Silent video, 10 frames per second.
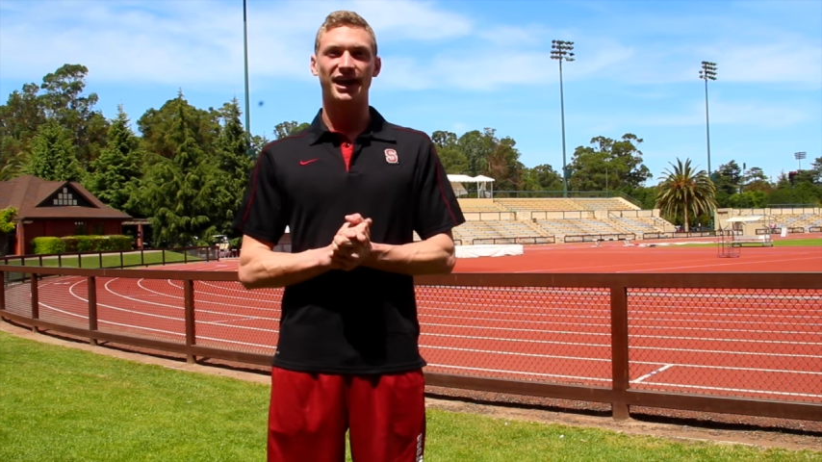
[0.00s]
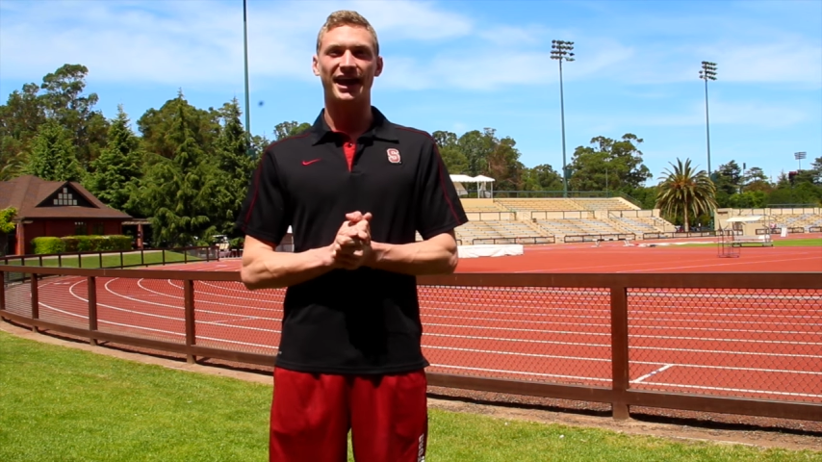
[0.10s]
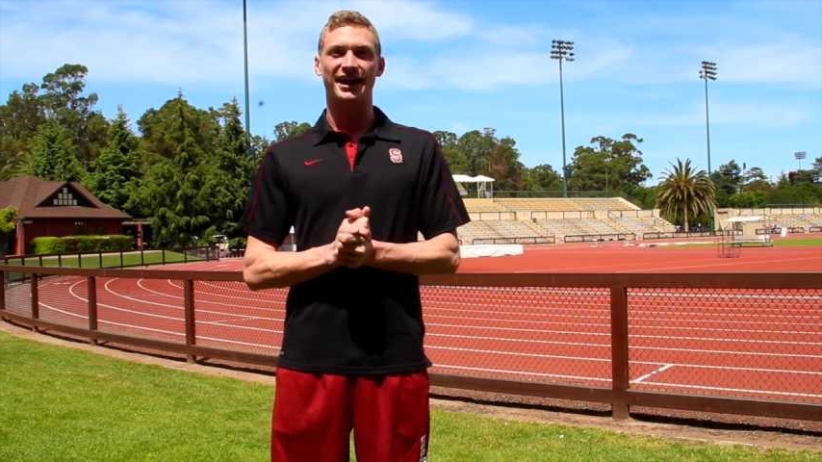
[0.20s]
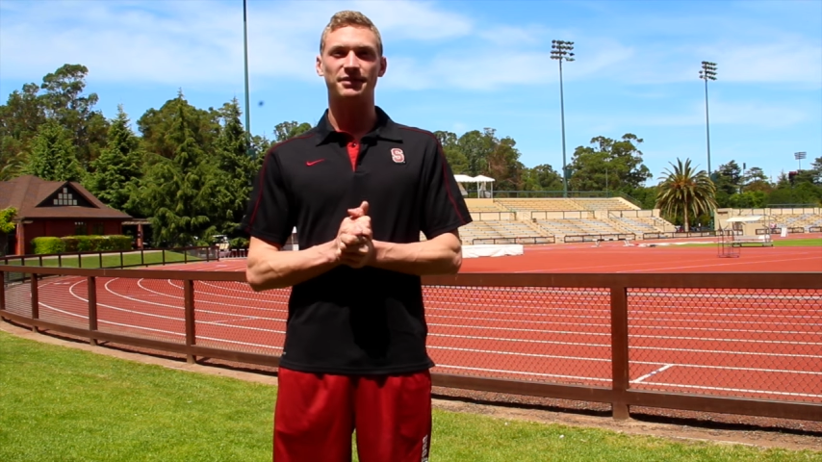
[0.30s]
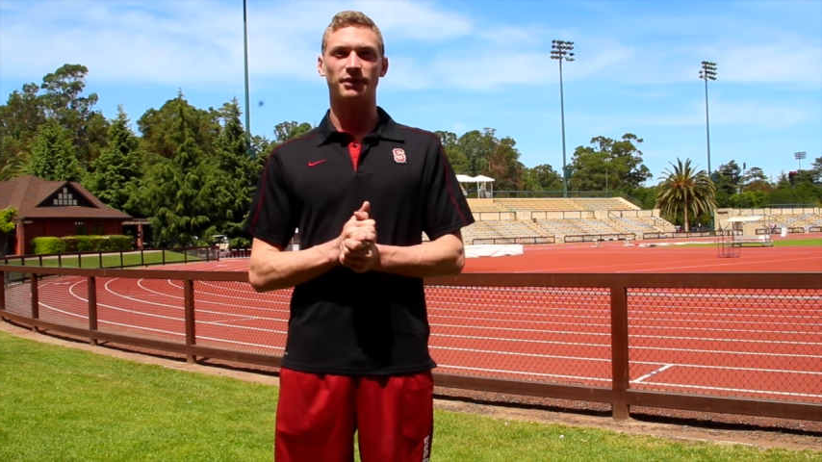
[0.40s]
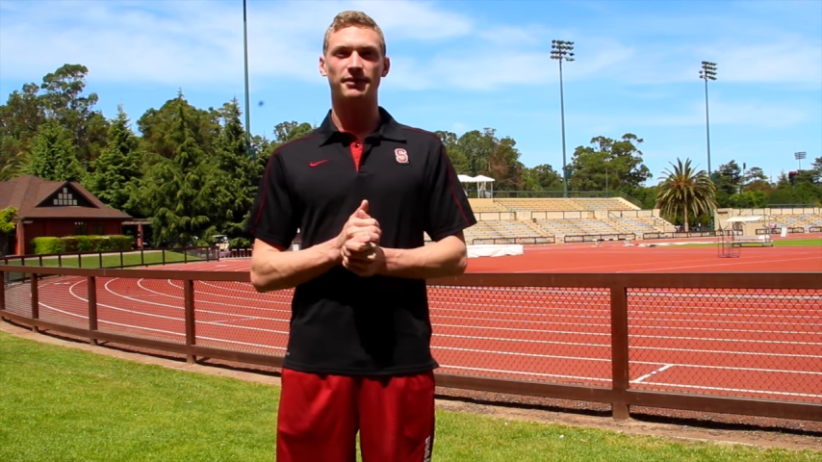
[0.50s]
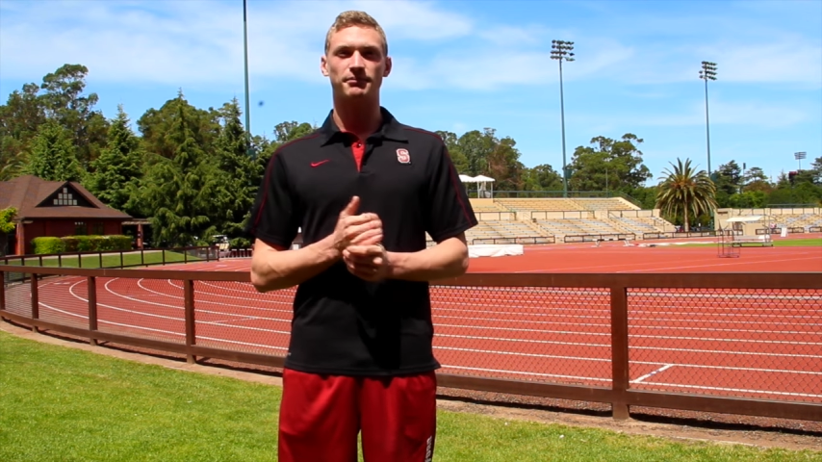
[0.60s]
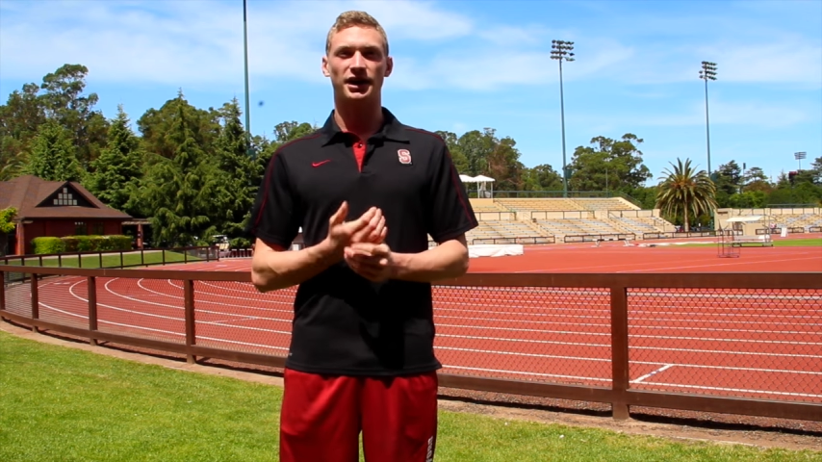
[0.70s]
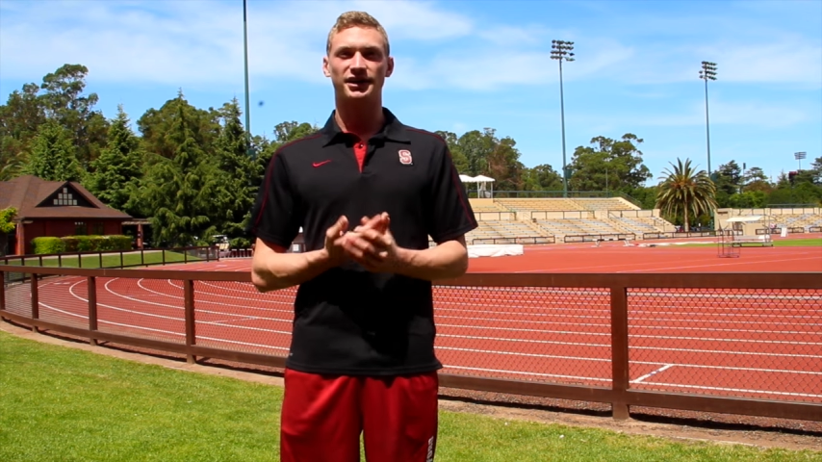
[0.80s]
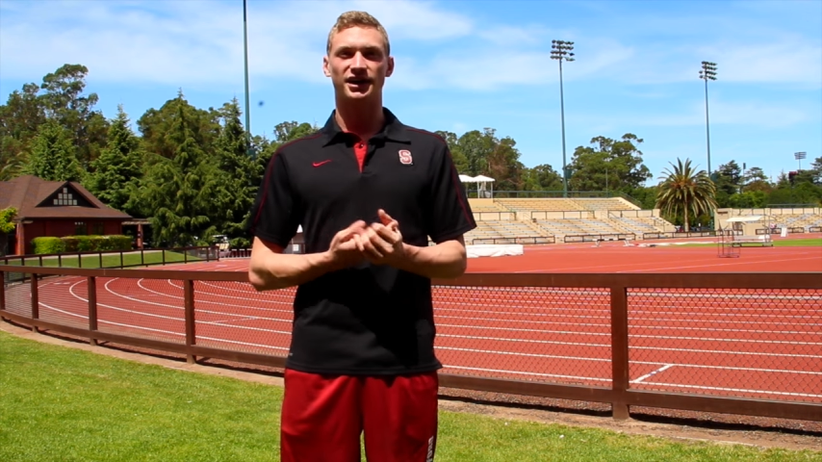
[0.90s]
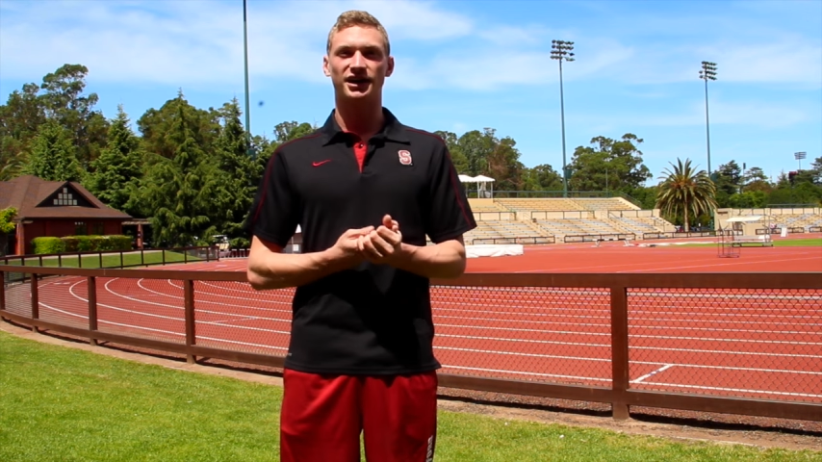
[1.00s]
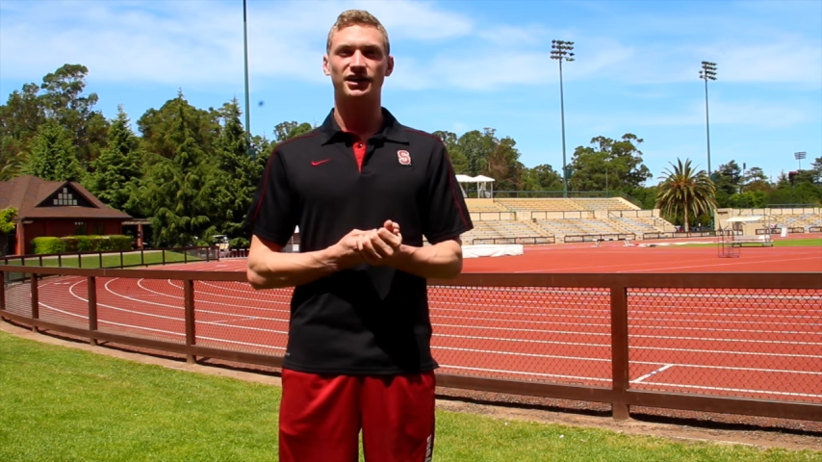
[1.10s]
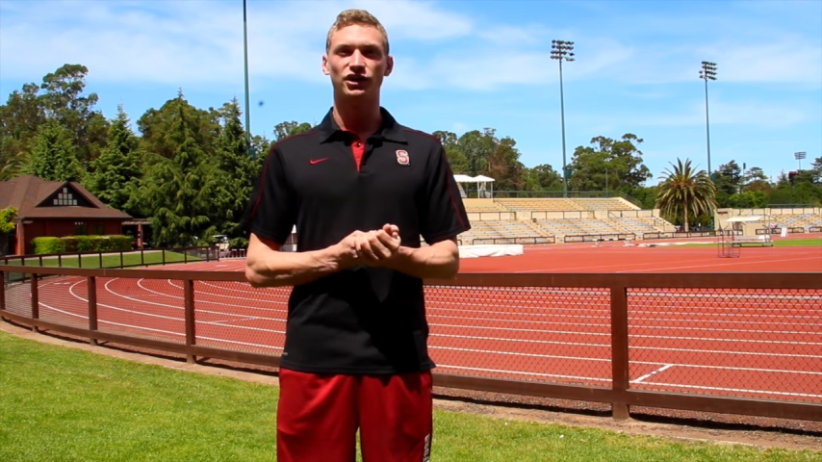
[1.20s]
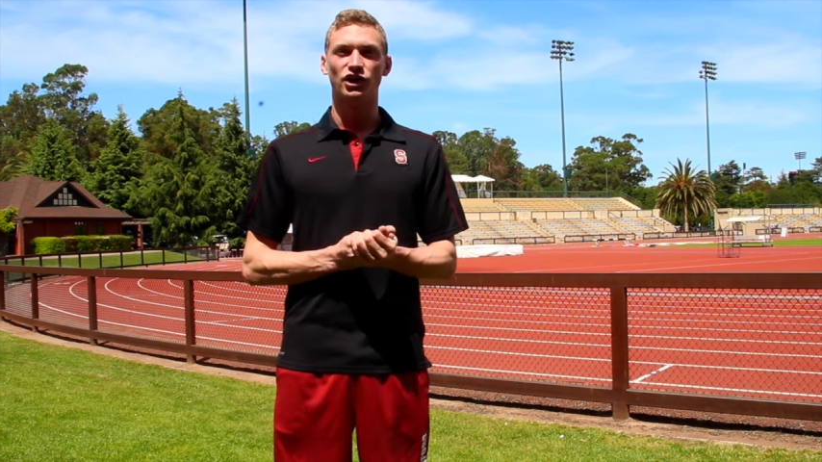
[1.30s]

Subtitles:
and my mother